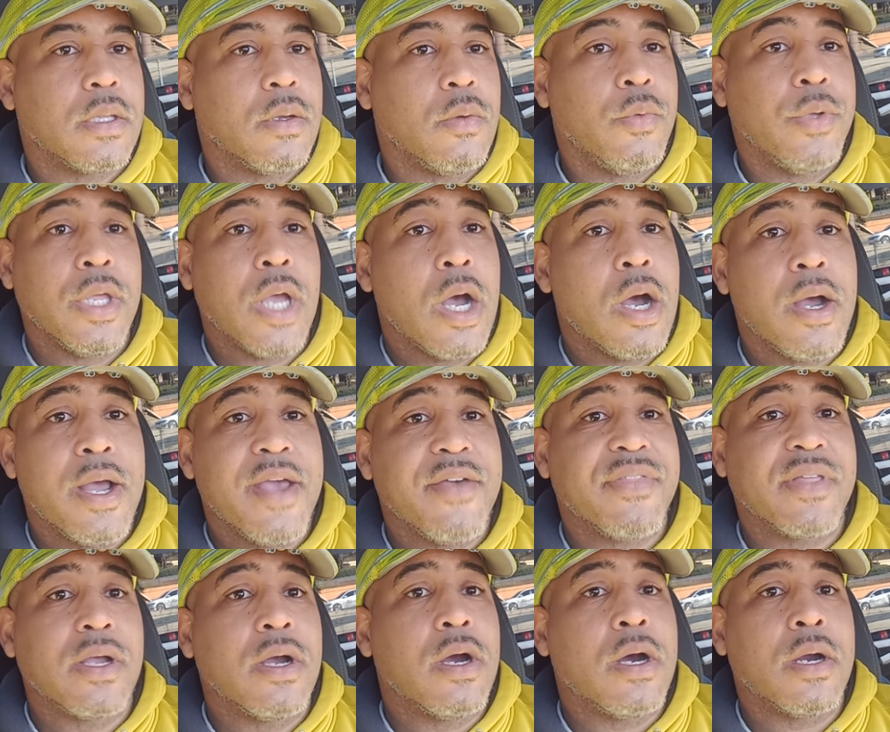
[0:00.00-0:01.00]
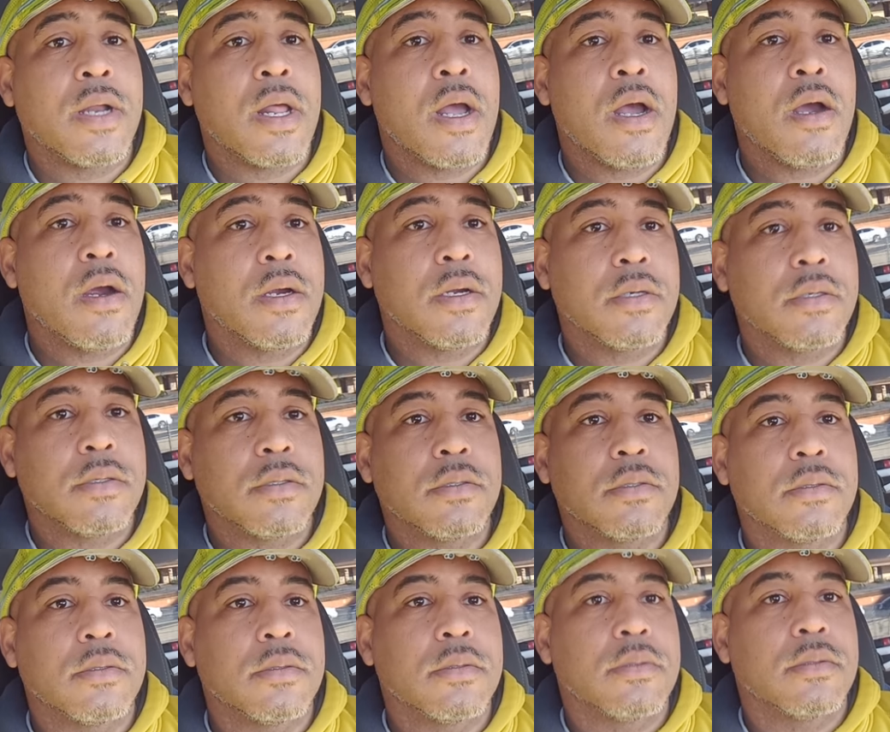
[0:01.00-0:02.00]
We all have to guard our heart.
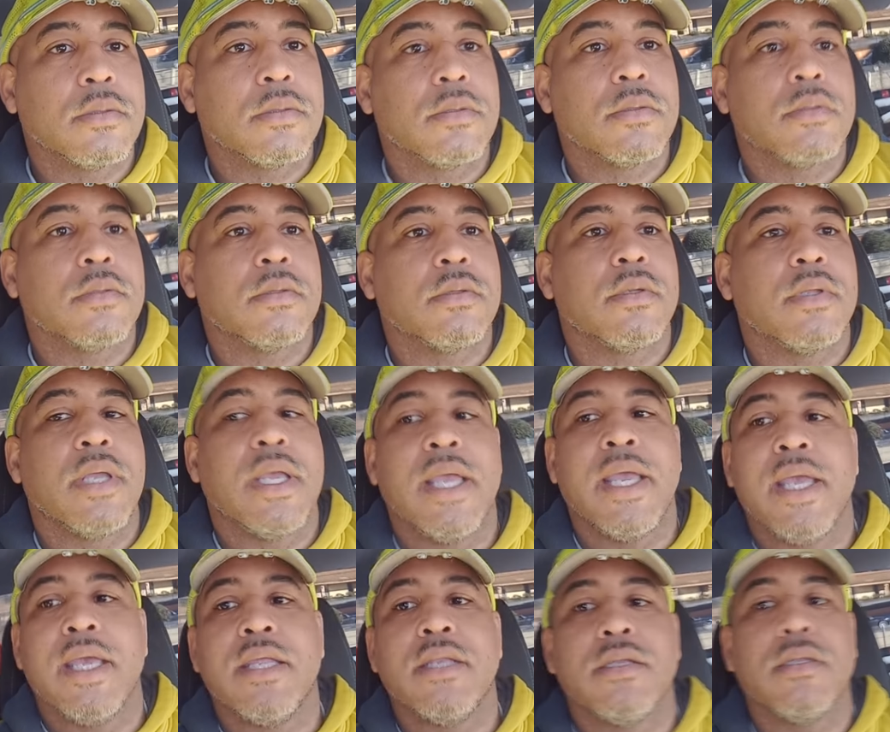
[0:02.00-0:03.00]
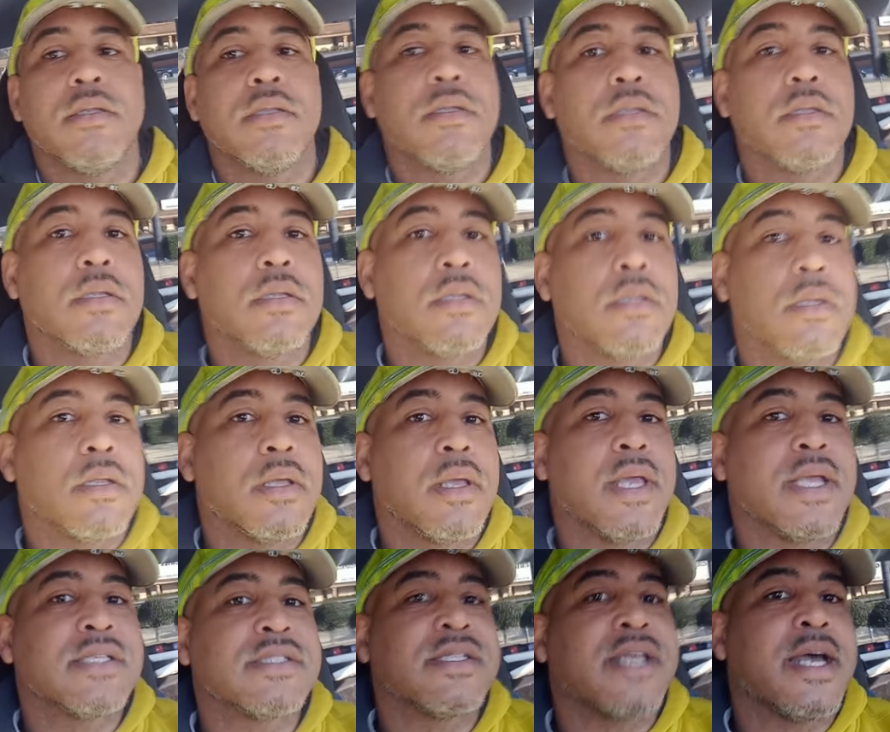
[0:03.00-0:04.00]
And
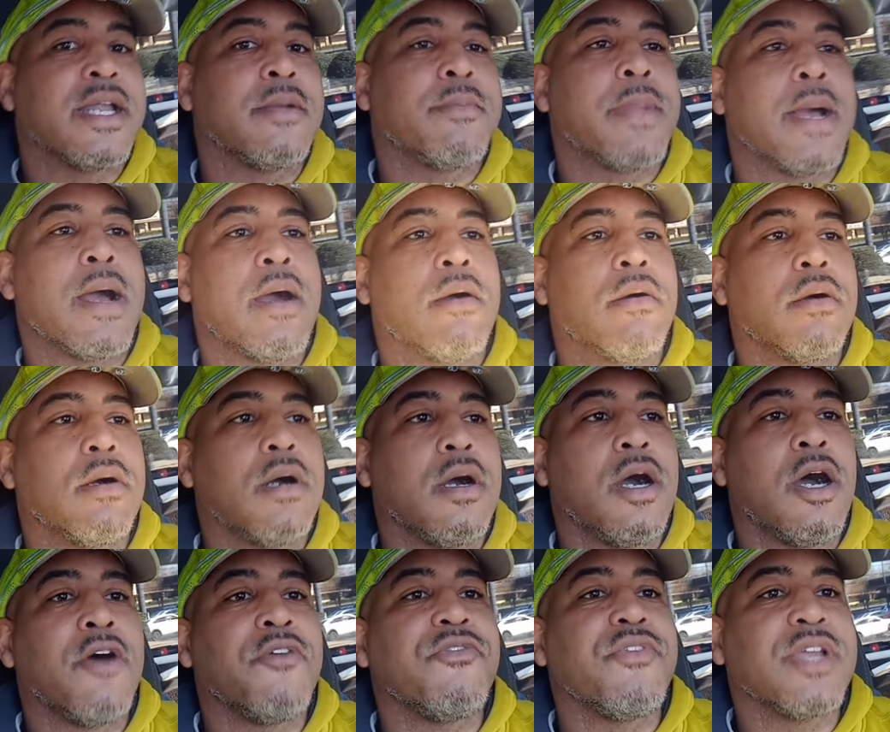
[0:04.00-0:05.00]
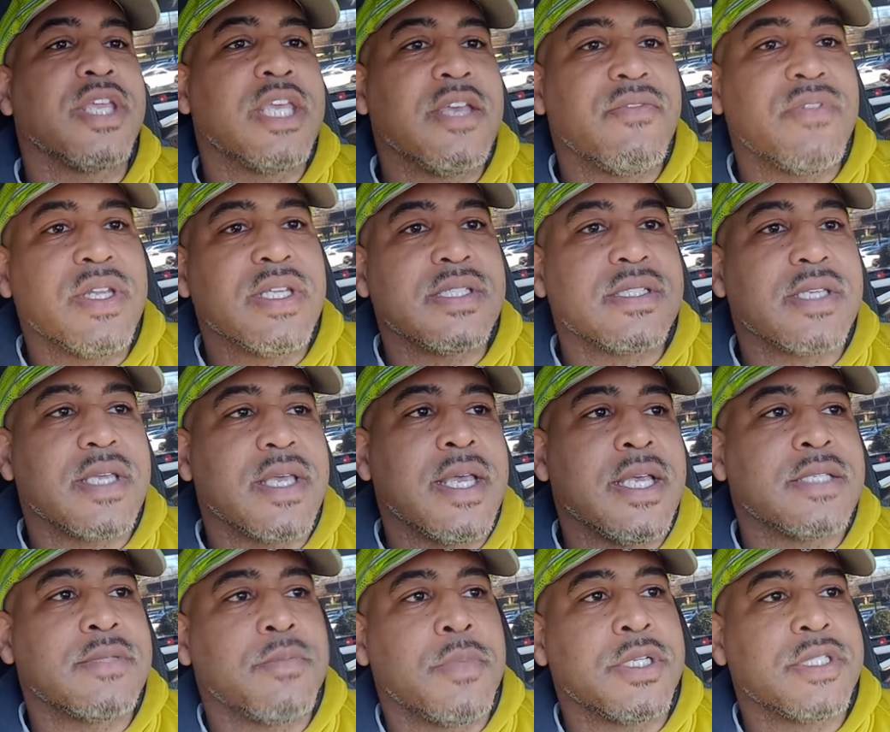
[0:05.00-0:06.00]
it's not about unforgiveness
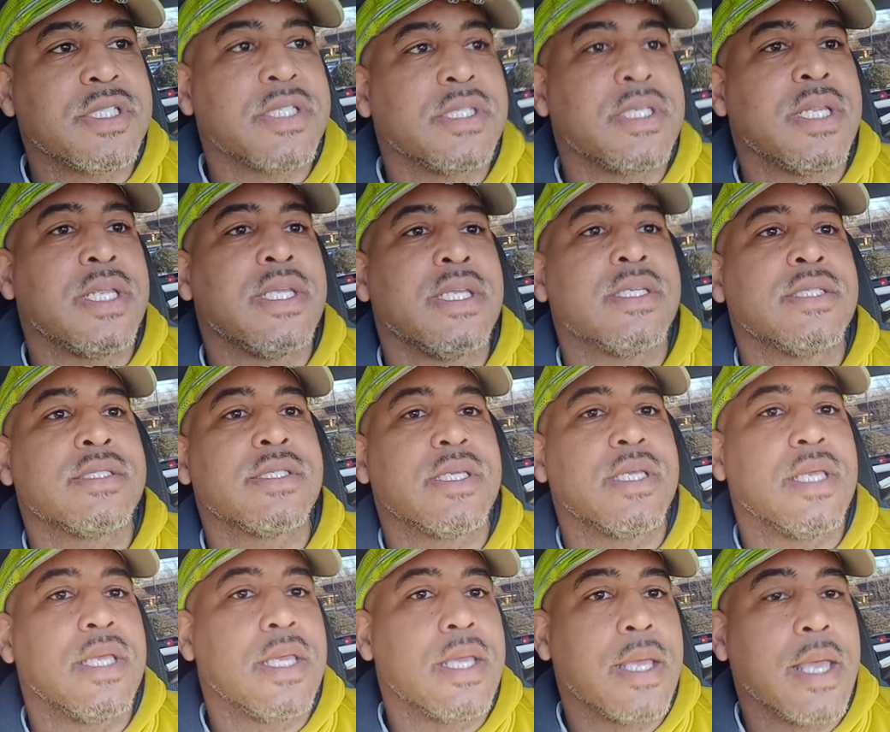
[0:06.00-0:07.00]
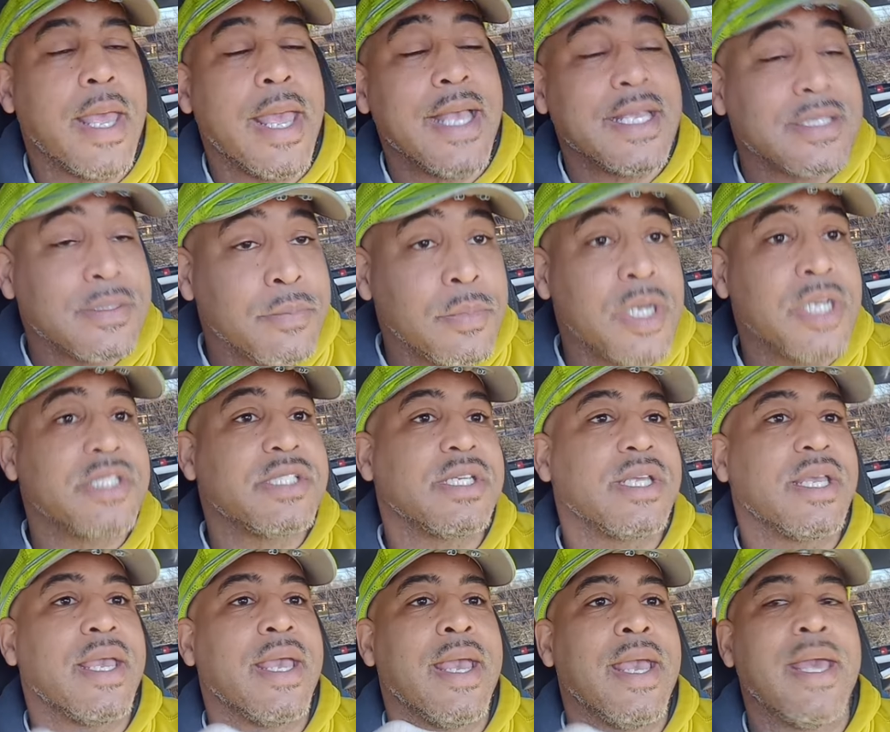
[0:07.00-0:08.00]
as much as it is as much
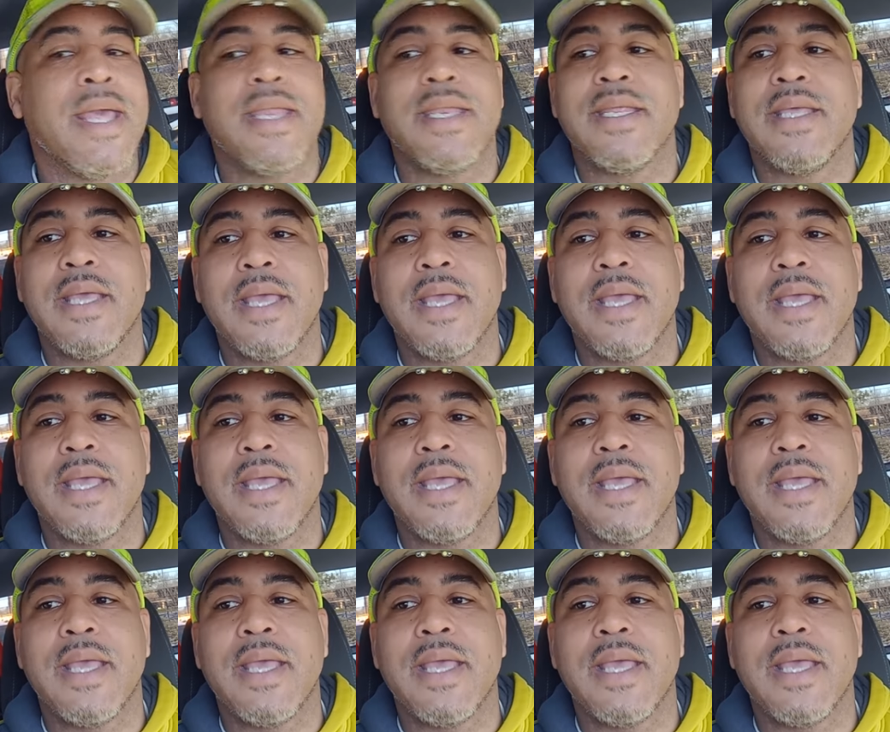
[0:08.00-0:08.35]
at,